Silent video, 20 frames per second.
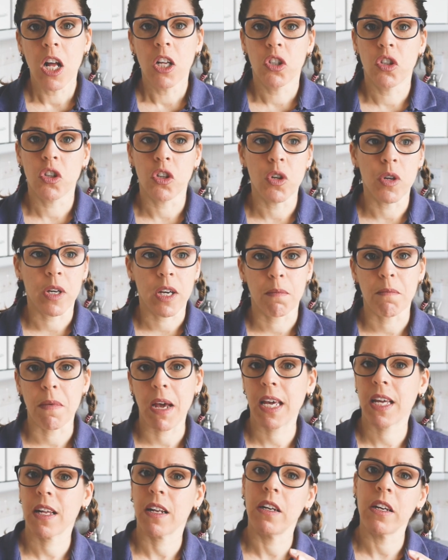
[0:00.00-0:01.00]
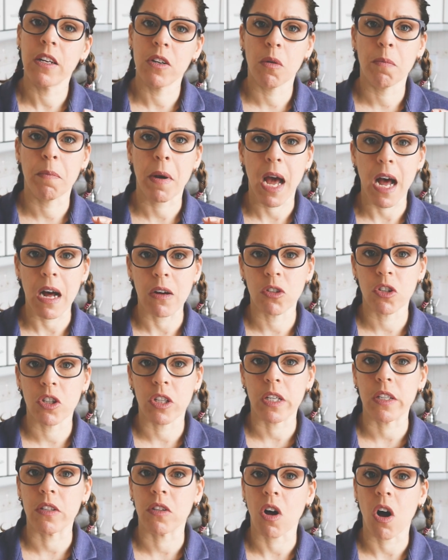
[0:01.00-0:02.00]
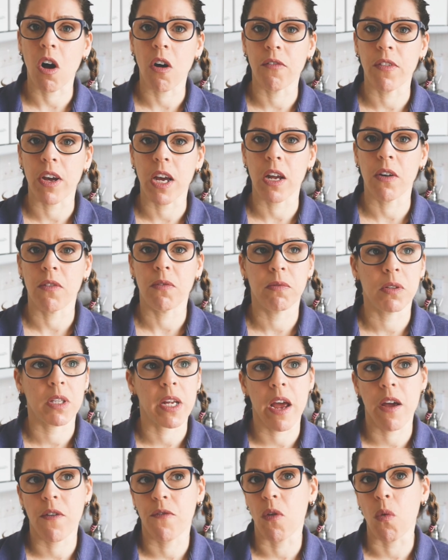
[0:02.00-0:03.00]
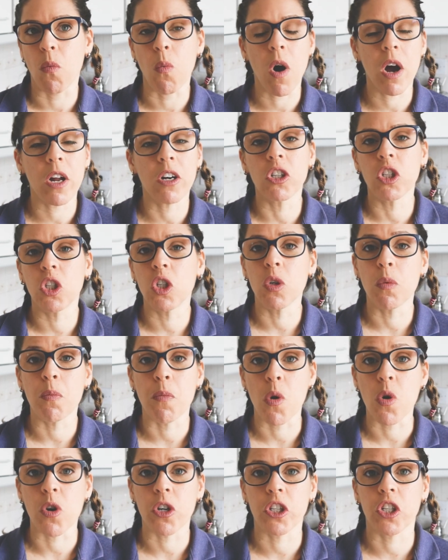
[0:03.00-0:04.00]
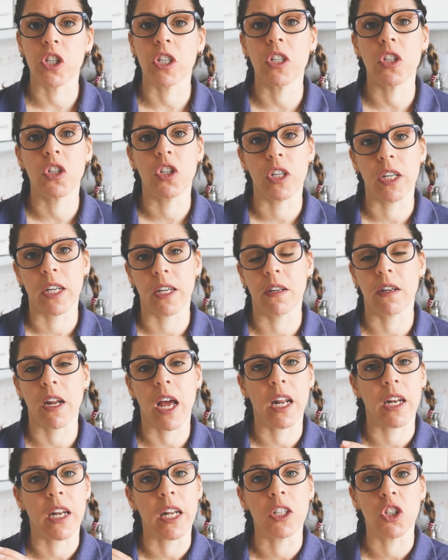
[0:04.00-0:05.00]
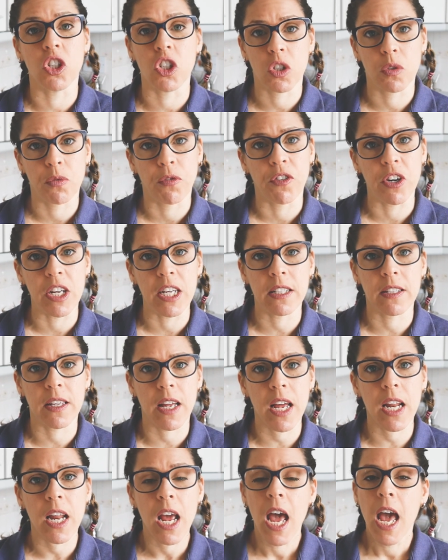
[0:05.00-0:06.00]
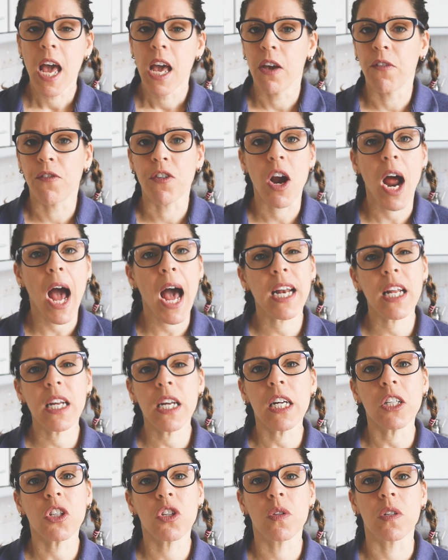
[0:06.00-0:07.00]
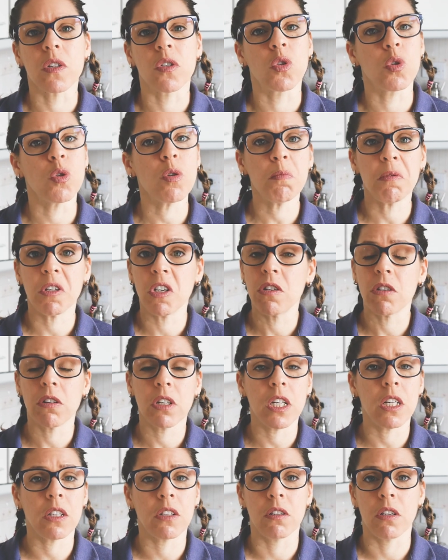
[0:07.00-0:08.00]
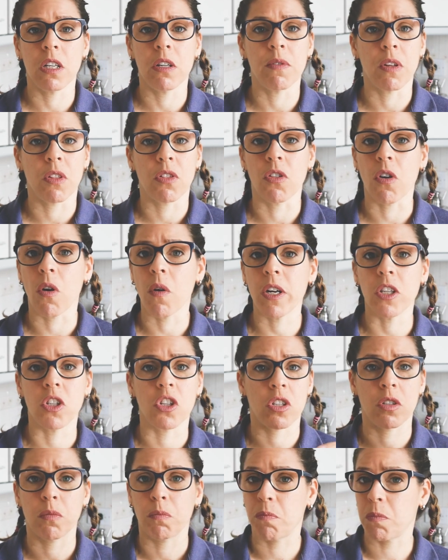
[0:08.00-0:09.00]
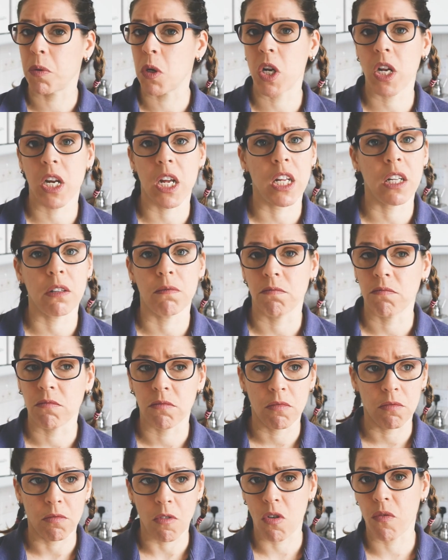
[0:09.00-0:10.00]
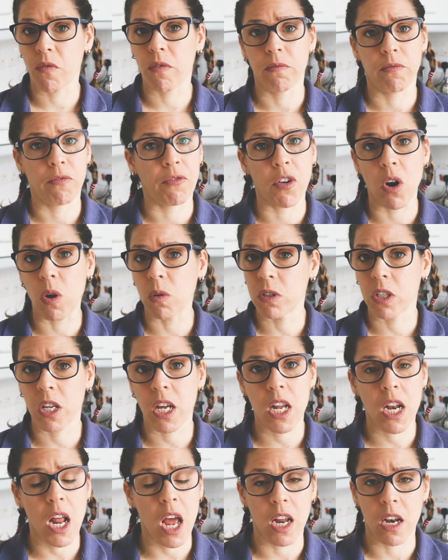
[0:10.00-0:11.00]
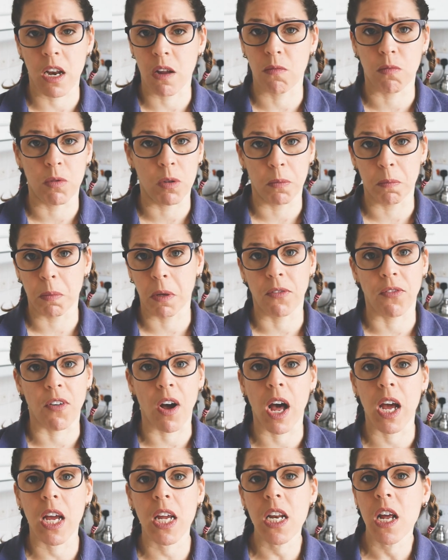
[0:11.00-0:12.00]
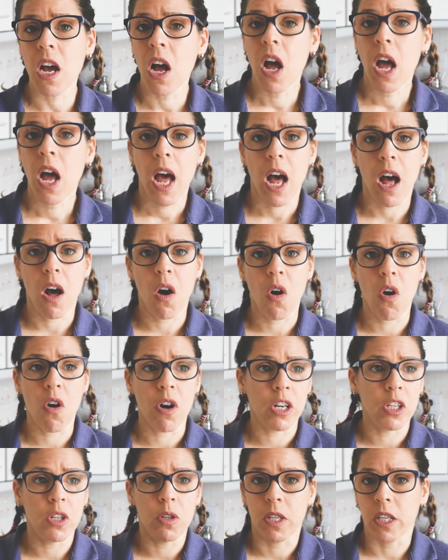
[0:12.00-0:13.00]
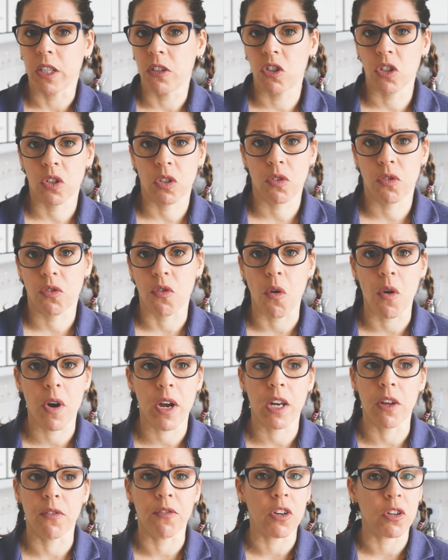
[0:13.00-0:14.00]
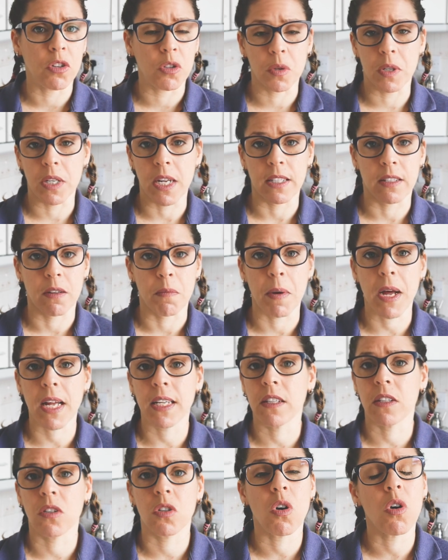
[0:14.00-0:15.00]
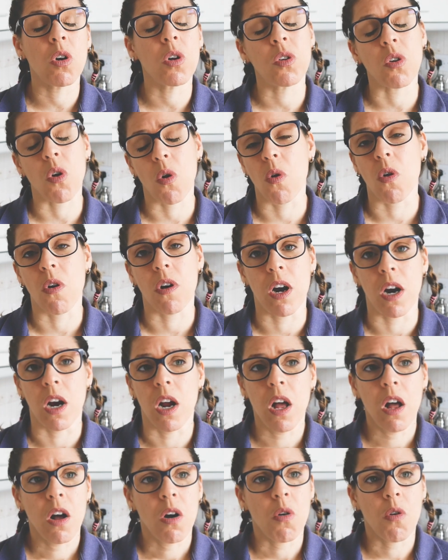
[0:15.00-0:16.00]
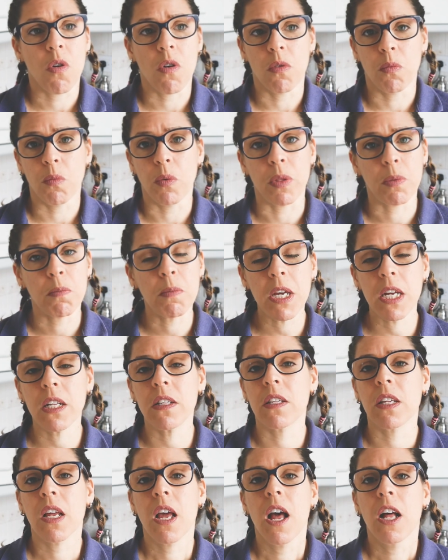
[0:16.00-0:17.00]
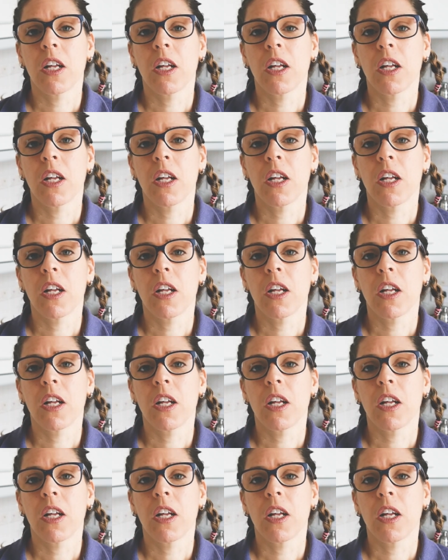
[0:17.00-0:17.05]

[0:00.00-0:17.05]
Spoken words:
So you can make little pouches of it, say for 1 or 2 portions, you can, and then just freeze it. If you're adding it to the soup, you don't need to even thaw it, just put it in or frozen and it will be fine. Or you can just thaw it if you're doing it as a pasta sauce or with meat.